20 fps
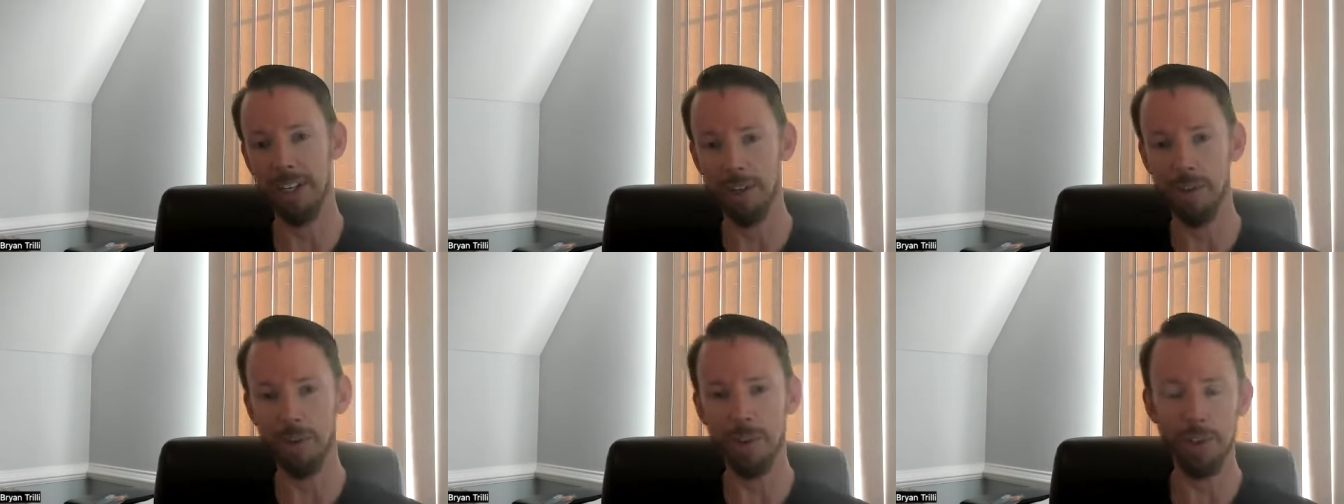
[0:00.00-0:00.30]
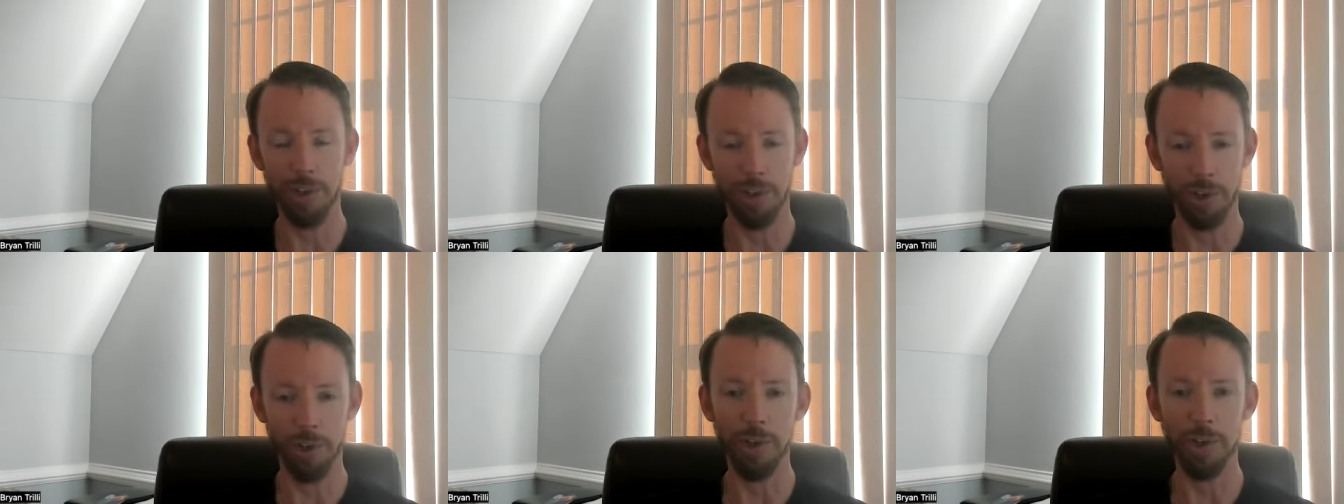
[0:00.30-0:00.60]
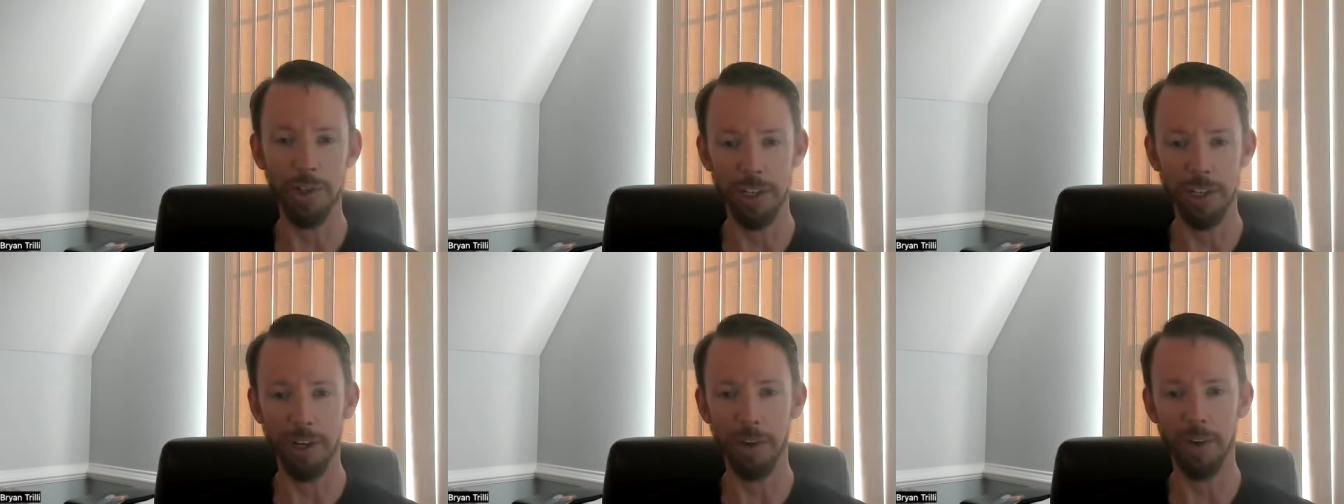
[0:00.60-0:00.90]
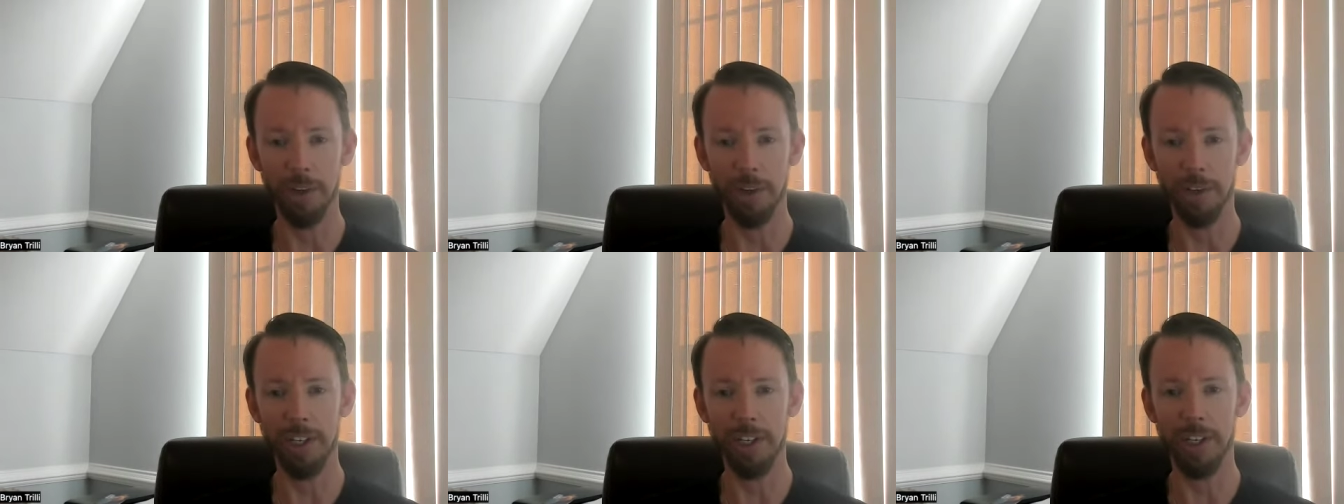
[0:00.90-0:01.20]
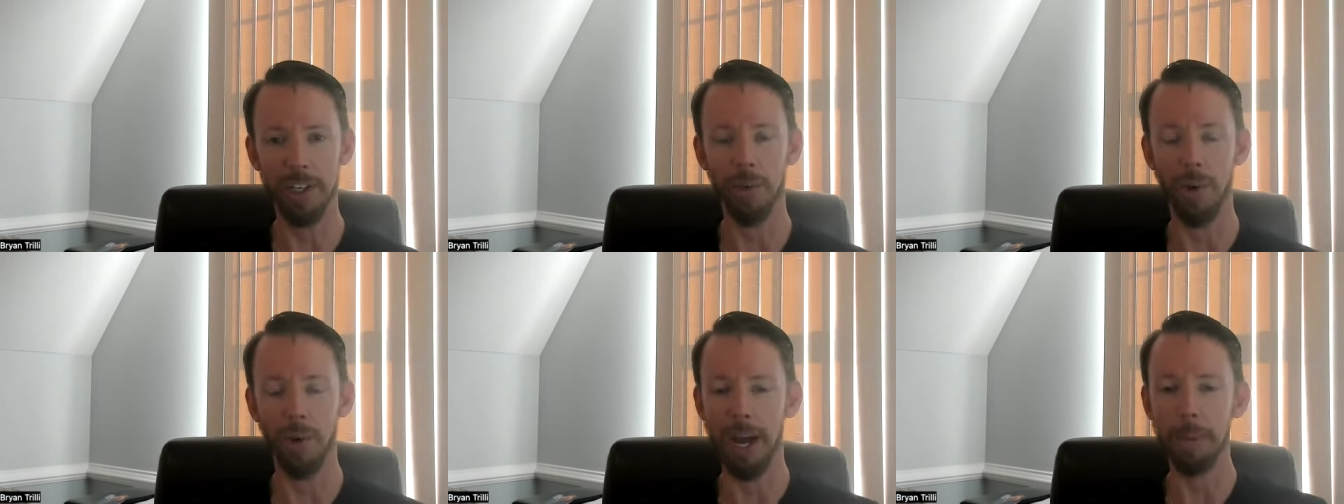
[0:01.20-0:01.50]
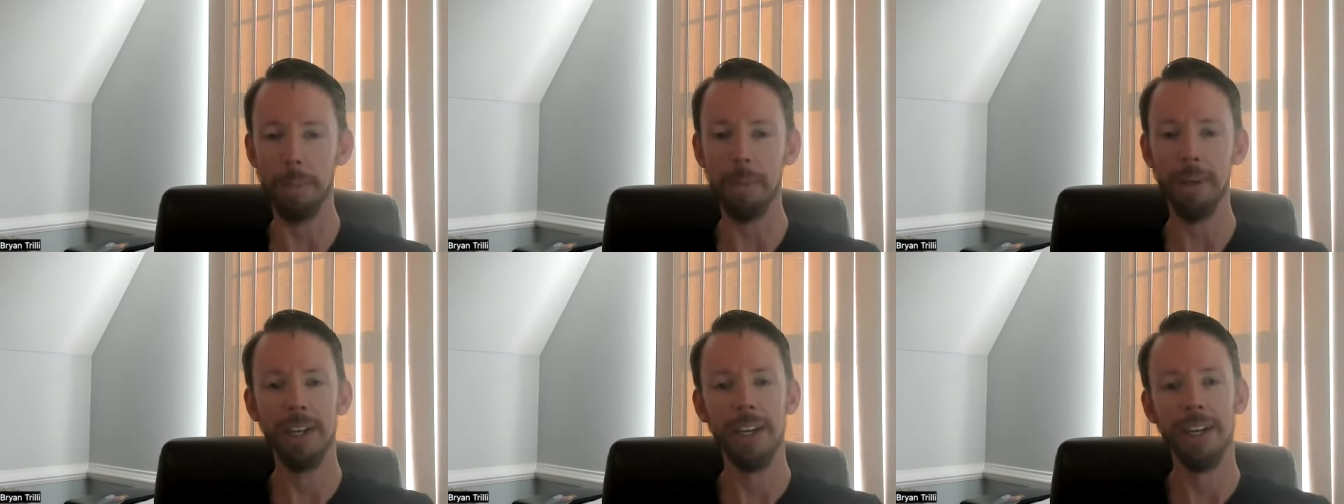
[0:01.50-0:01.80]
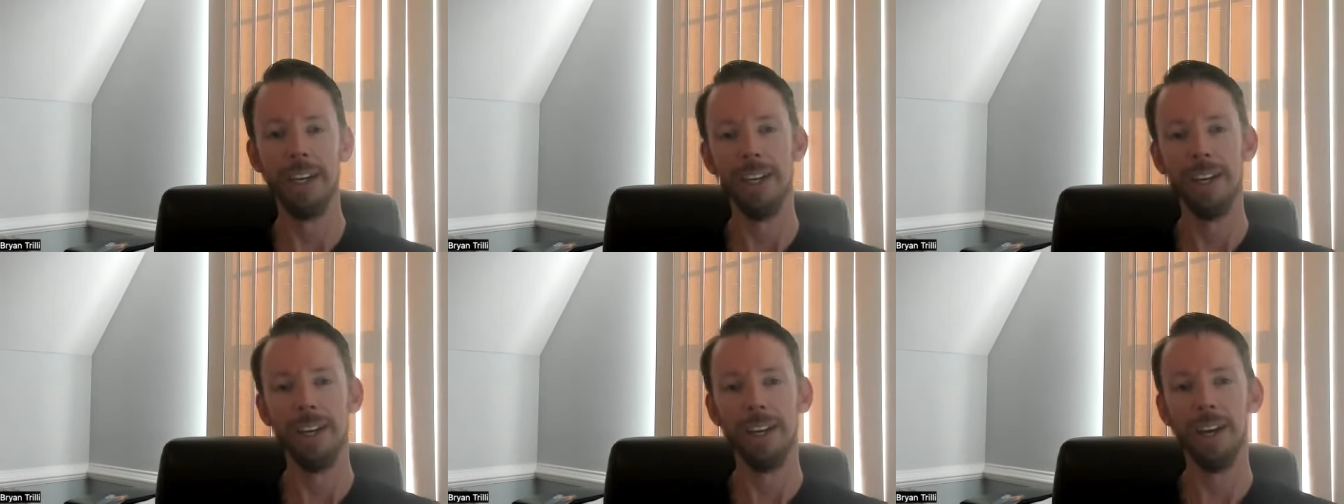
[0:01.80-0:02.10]
And you could search, you know, on your Kindle app.
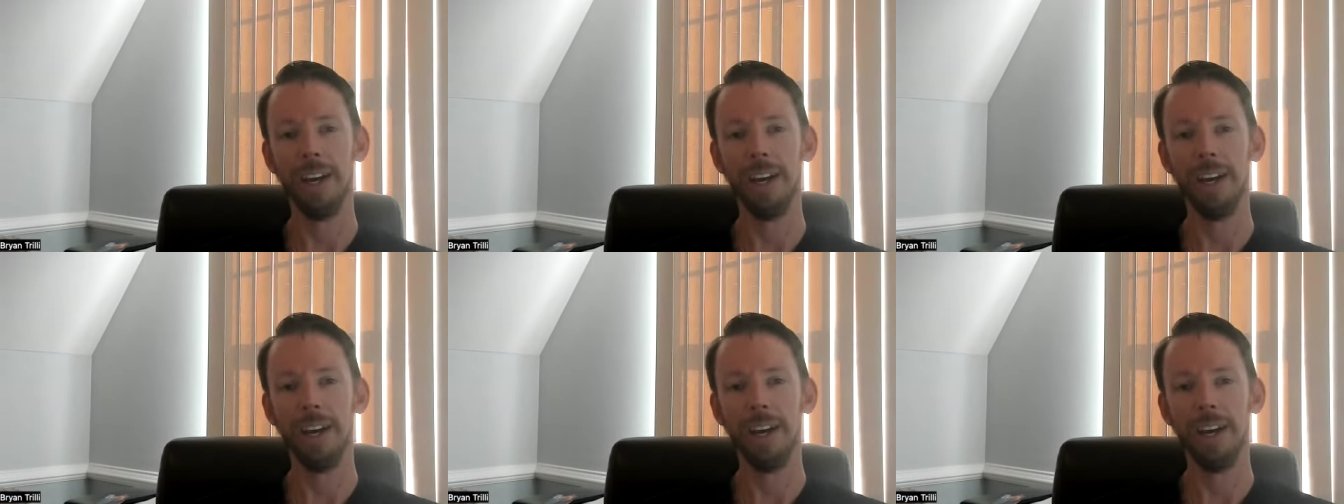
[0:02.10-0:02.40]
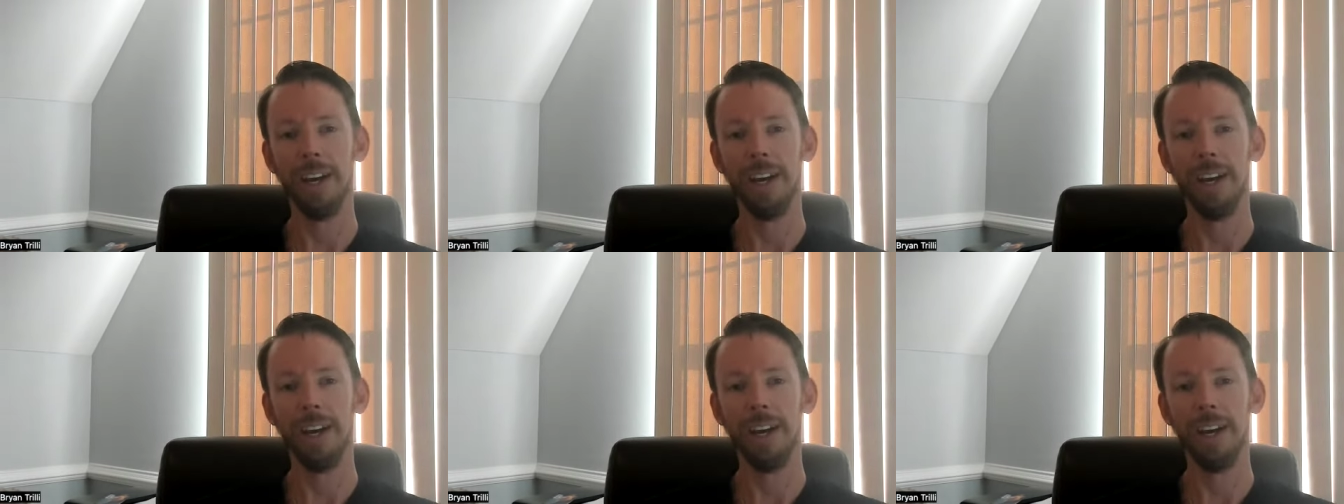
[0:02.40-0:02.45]
Yeah, yeah.